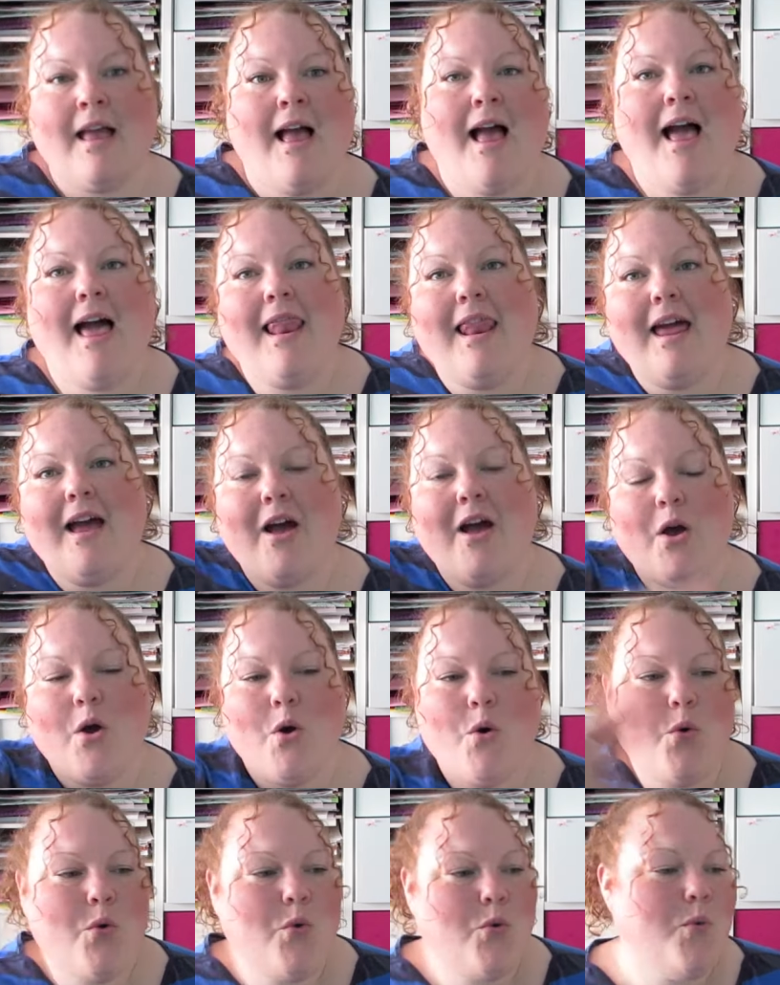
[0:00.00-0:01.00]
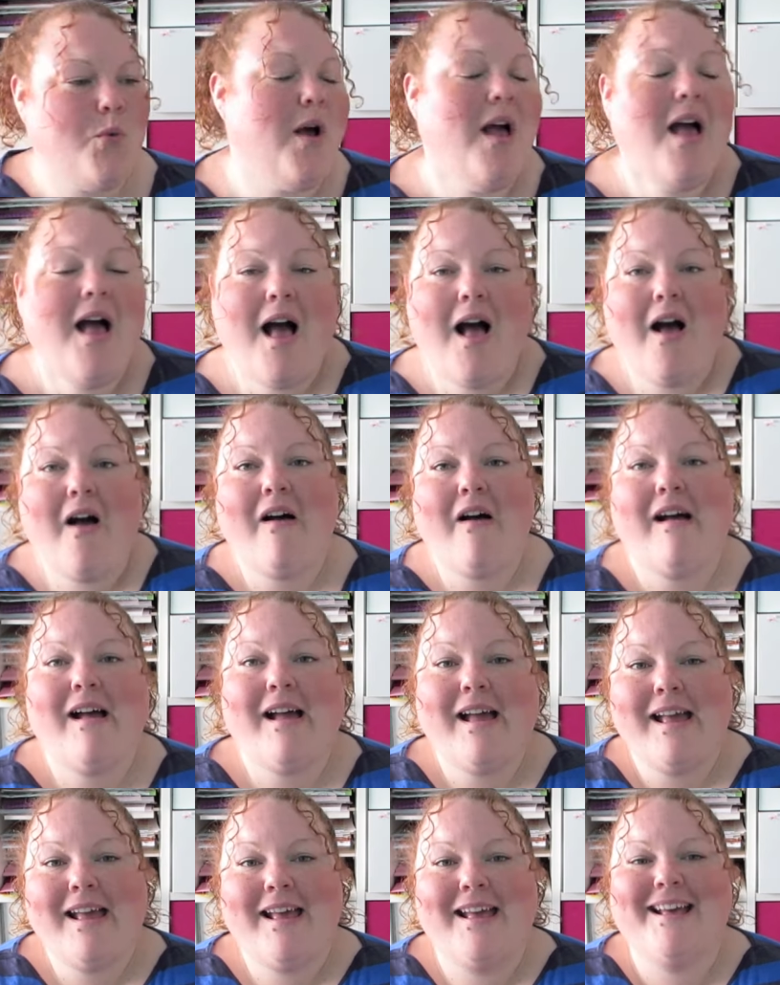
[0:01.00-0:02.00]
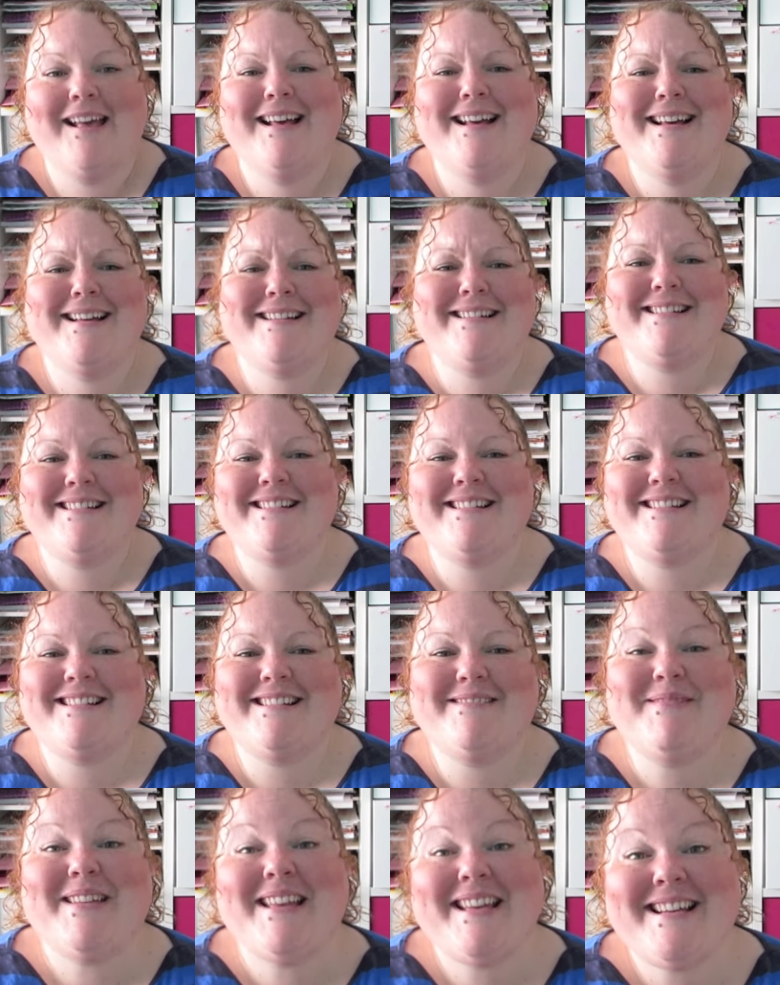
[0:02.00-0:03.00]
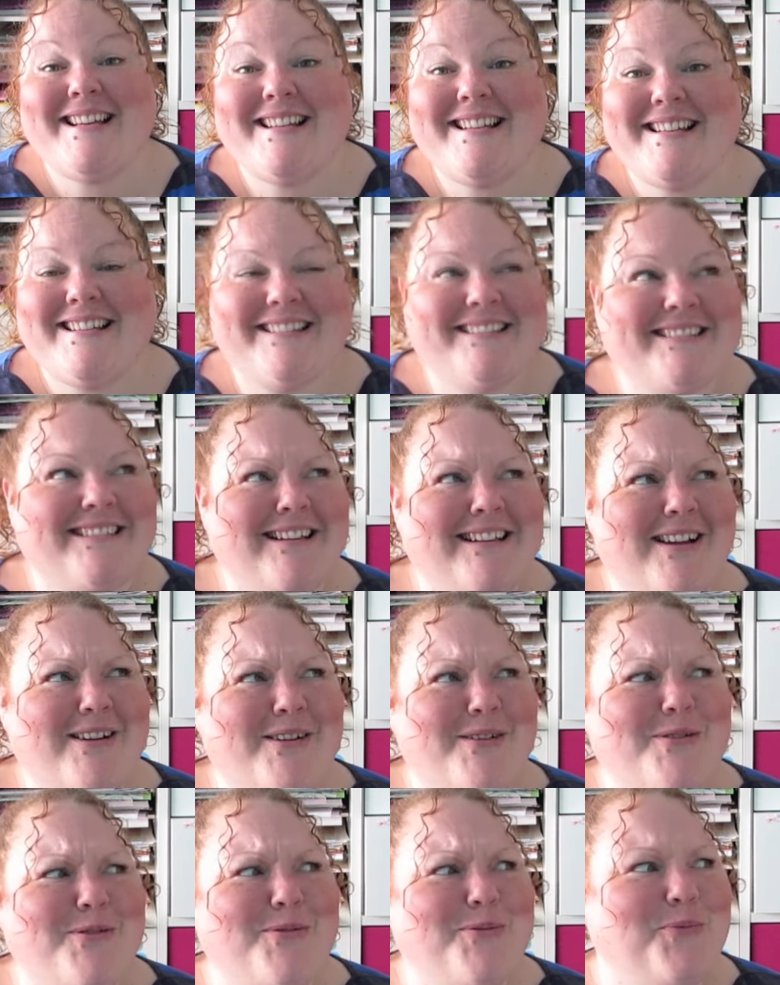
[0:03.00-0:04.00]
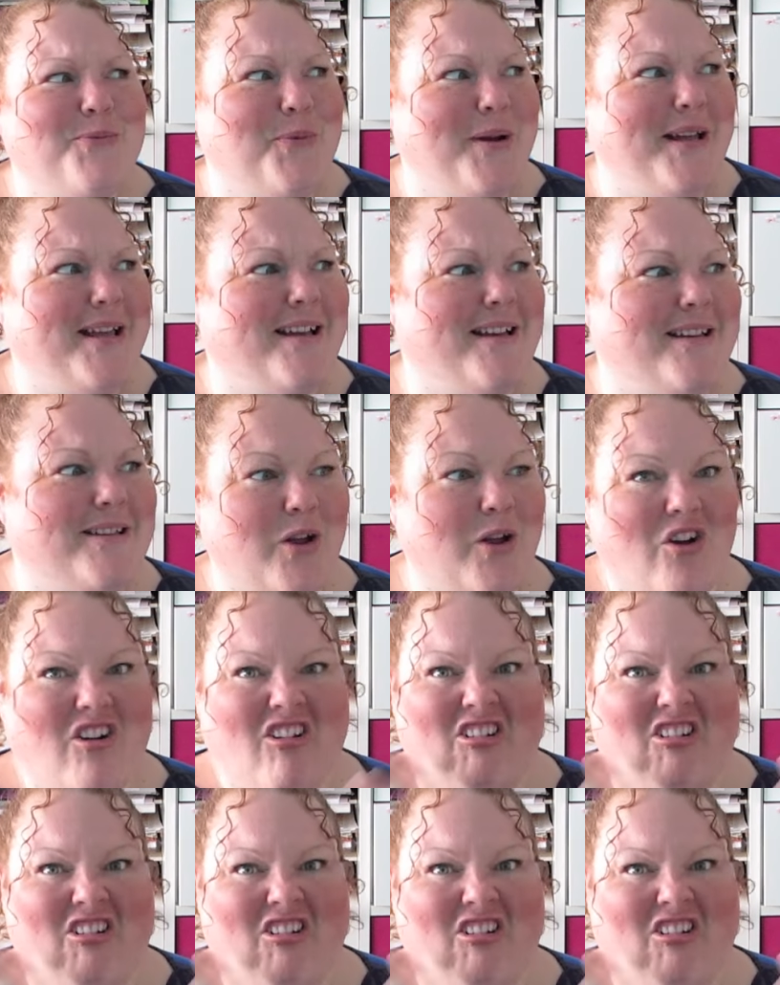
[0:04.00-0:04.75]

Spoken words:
Hello! I am here! No, weird,